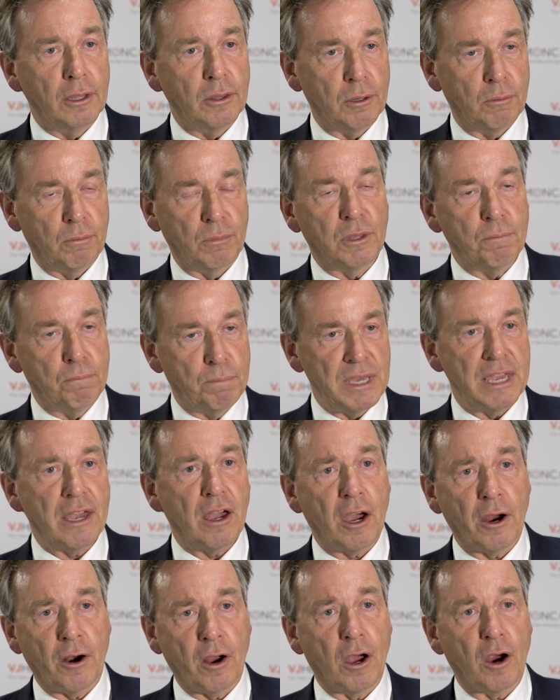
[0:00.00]
the, the,
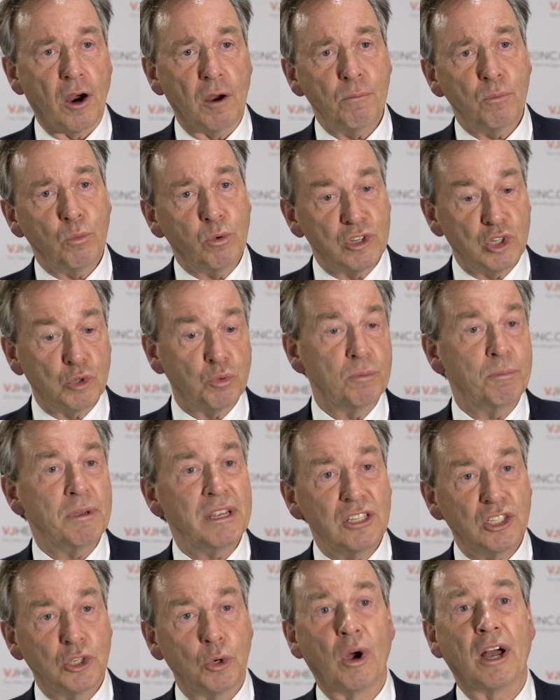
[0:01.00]
BR arm, which would
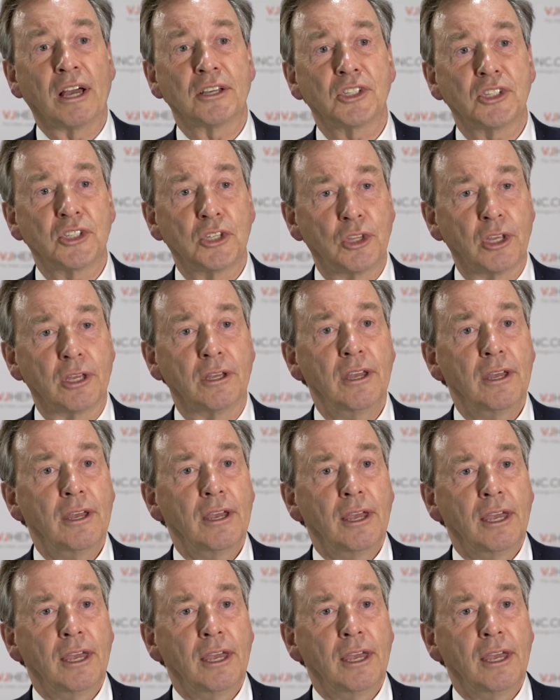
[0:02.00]
mean to us that